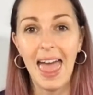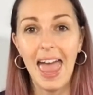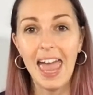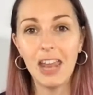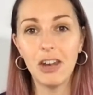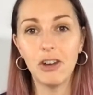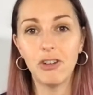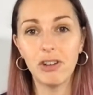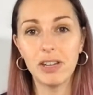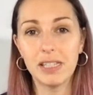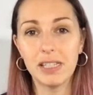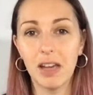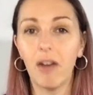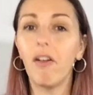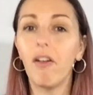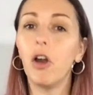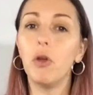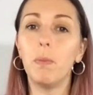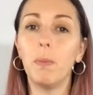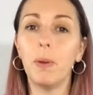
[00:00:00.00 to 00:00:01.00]
Entries
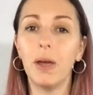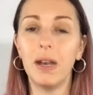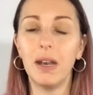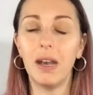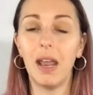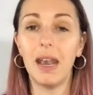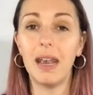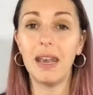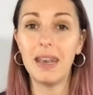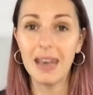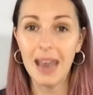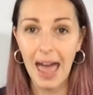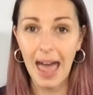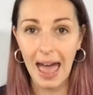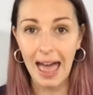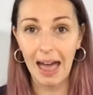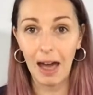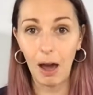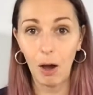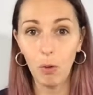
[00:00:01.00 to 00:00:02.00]
are open
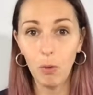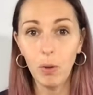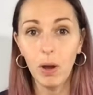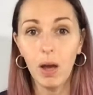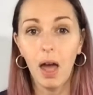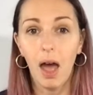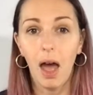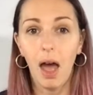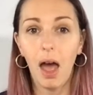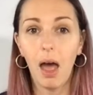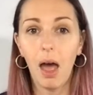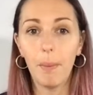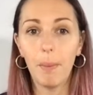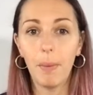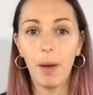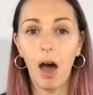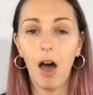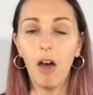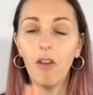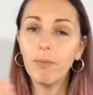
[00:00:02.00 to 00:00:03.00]
now.
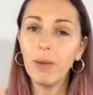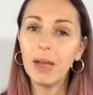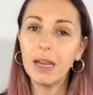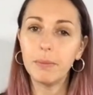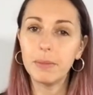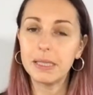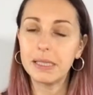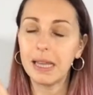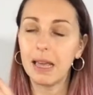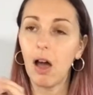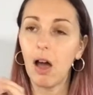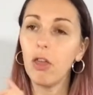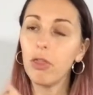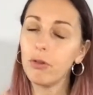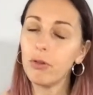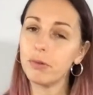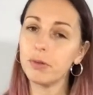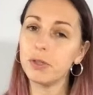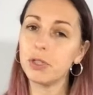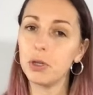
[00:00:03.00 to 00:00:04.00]
Um, I've made a mistake. I
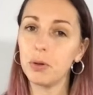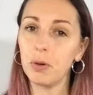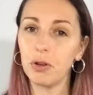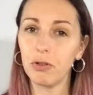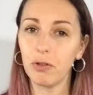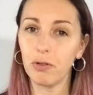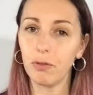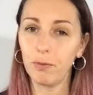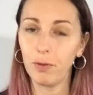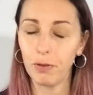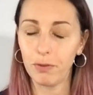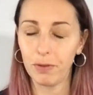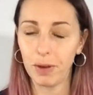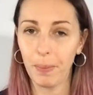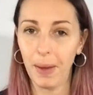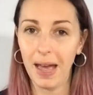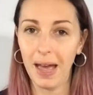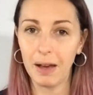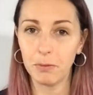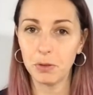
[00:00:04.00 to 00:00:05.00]
thought it was two hundred and fifty
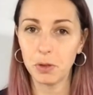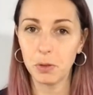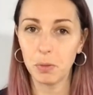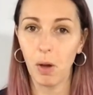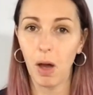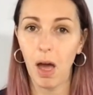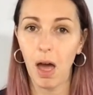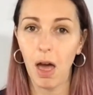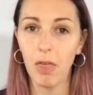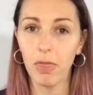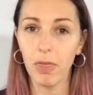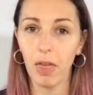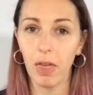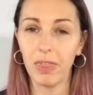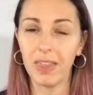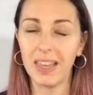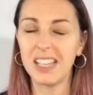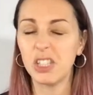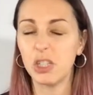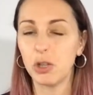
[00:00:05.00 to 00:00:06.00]
pounds worth. I
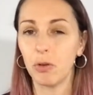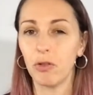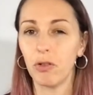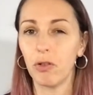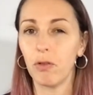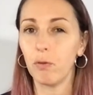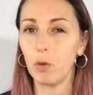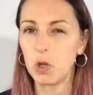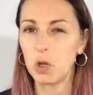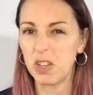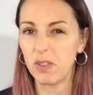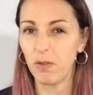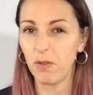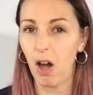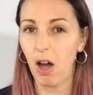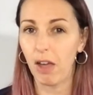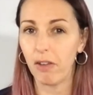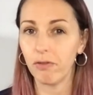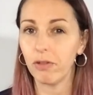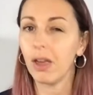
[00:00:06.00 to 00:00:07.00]
think it's two hundred and
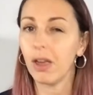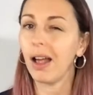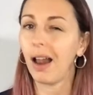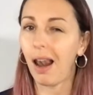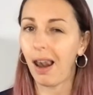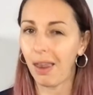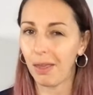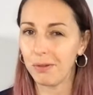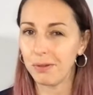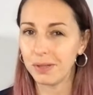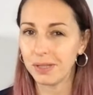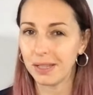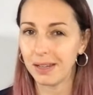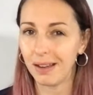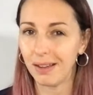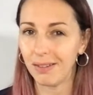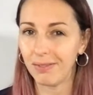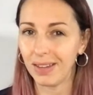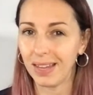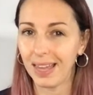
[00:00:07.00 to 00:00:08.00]
forty-five pounds. Close
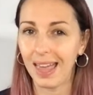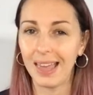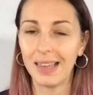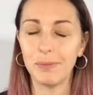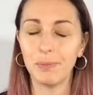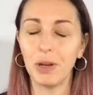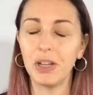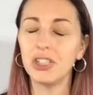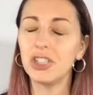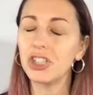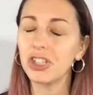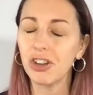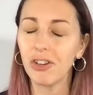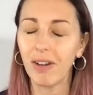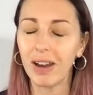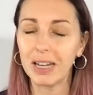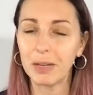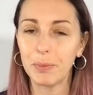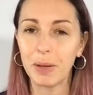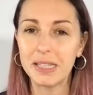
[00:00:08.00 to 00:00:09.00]
enough, okay, but just correct